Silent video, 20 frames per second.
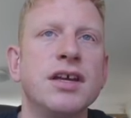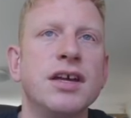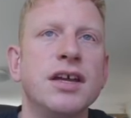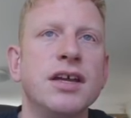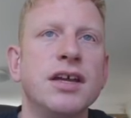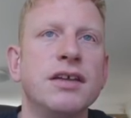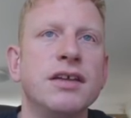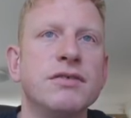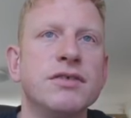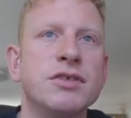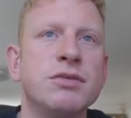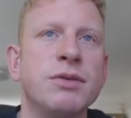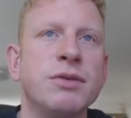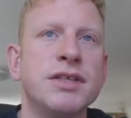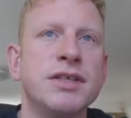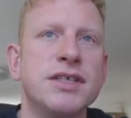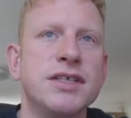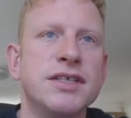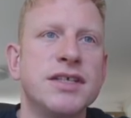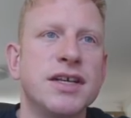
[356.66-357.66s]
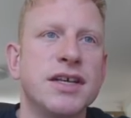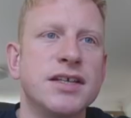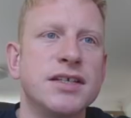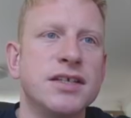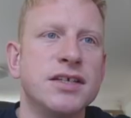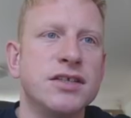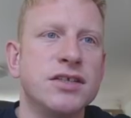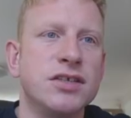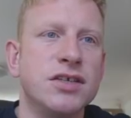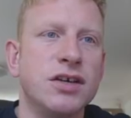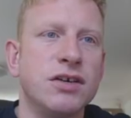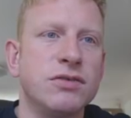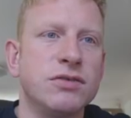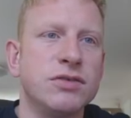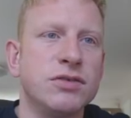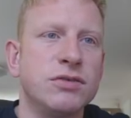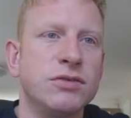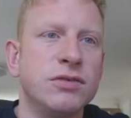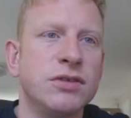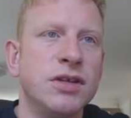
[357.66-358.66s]
and there was 26 in
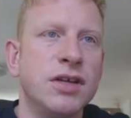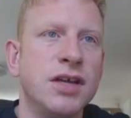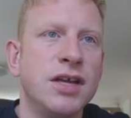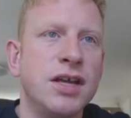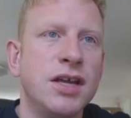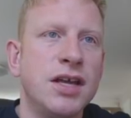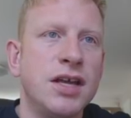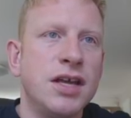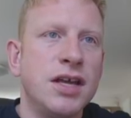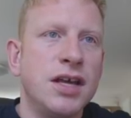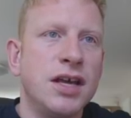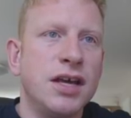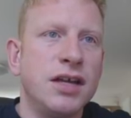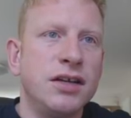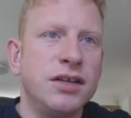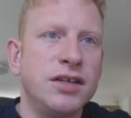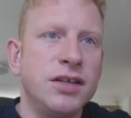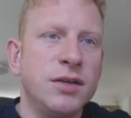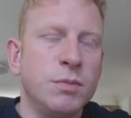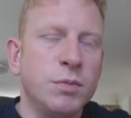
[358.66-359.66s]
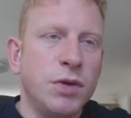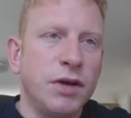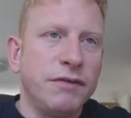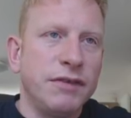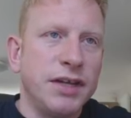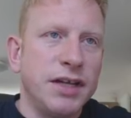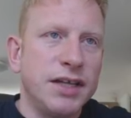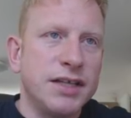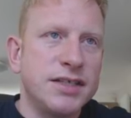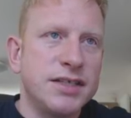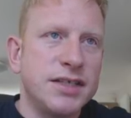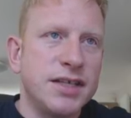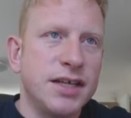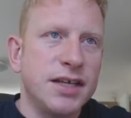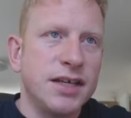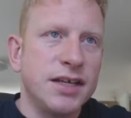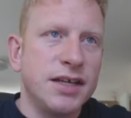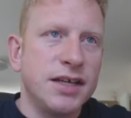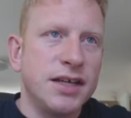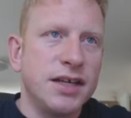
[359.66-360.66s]
total, and I didn't bother
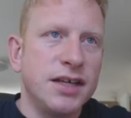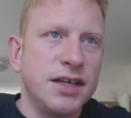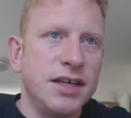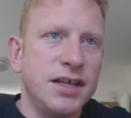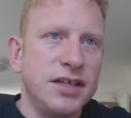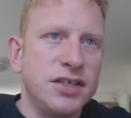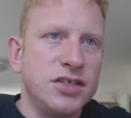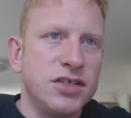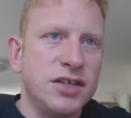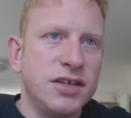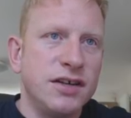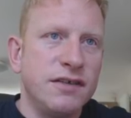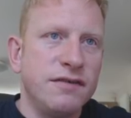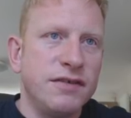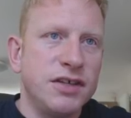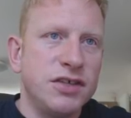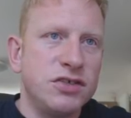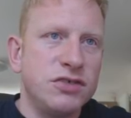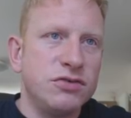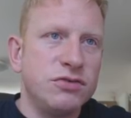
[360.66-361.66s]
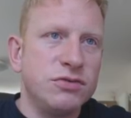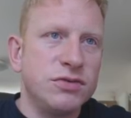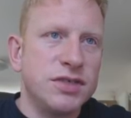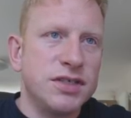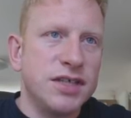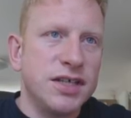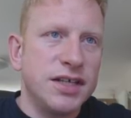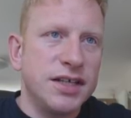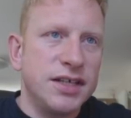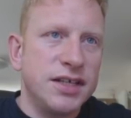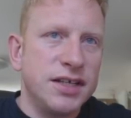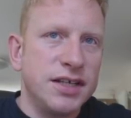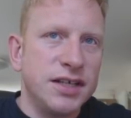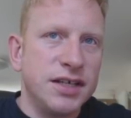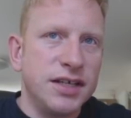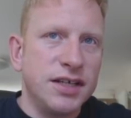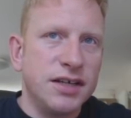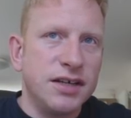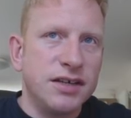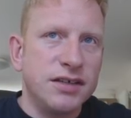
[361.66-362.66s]
listing each individual
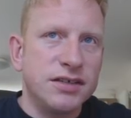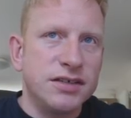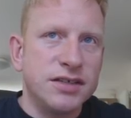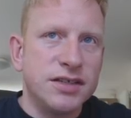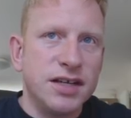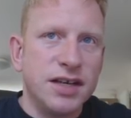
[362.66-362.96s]
CD. I just